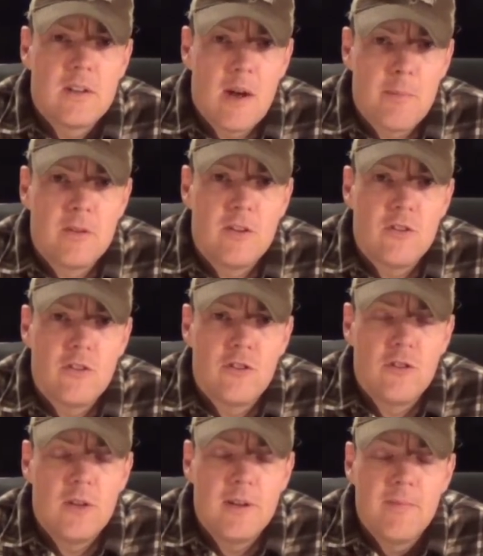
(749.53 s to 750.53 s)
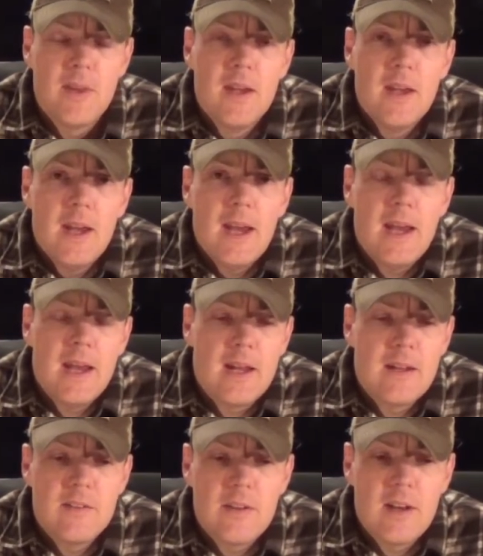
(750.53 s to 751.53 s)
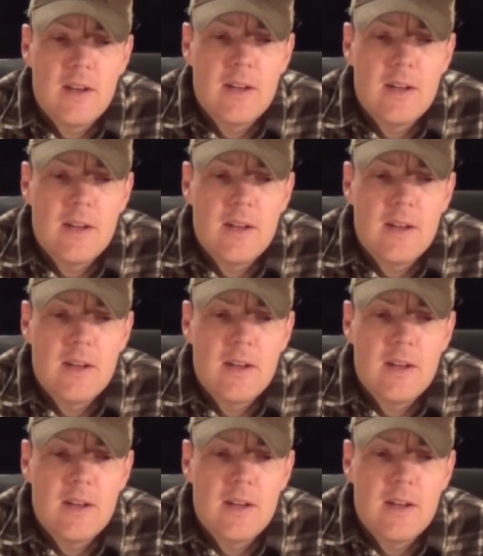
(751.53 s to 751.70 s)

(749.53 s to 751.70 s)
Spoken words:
competition shooting. And